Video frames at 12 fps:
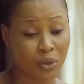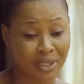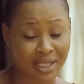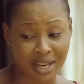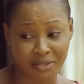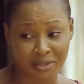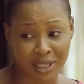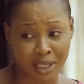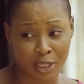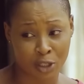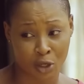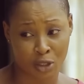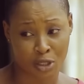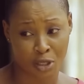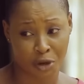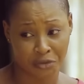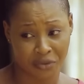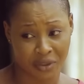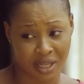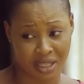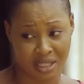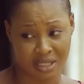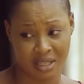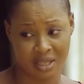will definitely not solve
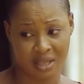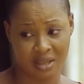this.